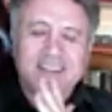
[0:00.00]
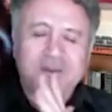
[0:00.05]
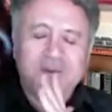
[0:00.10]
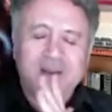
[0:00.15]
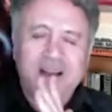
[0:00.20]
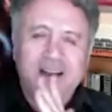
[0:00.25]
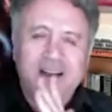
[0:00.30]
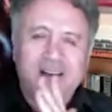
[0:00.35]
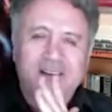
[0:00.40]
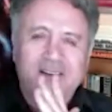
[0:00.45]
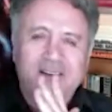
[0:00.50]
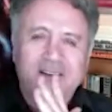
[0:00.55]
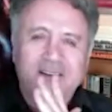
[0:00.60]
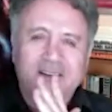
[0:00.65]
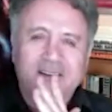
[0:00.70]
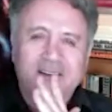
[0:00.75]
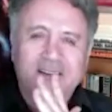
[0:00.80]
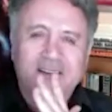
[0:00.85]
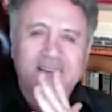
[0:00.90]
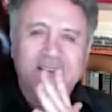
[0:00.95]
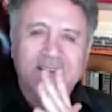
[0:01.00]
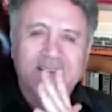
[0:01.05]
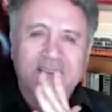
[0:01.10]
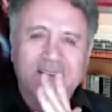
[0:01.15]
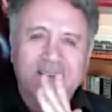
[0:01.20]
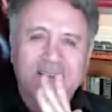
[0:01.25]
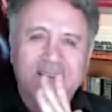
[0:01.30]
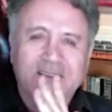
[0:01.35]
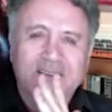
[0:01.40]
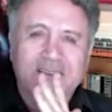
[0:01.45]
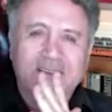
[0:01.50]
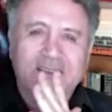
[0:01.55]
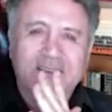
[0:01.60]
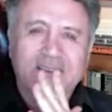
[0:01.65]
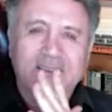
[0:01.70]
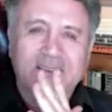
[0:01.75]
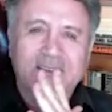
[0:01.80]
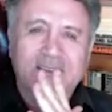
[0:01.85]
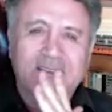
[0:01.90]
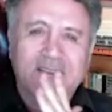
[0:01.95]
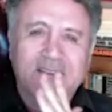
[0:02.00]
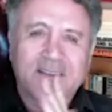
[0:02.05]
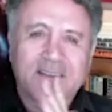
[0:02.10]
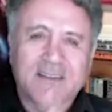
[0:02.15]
wow. did you realize how big